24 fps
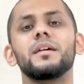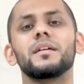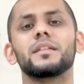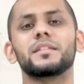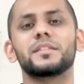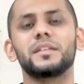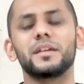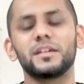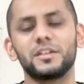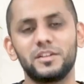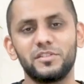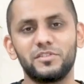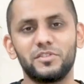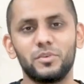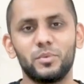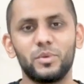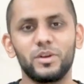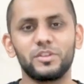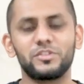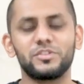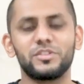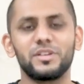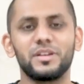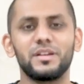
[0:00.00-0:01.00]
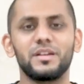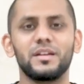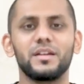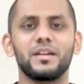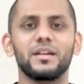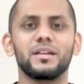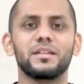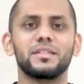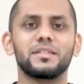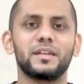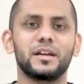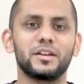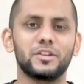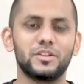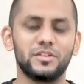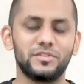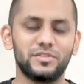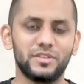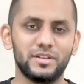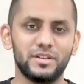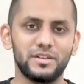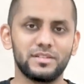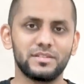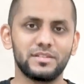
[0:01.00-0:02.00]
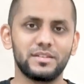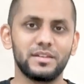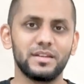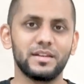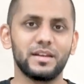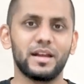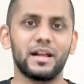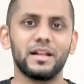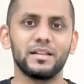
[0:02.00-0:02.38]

Thank you for watching. Thank you for listening.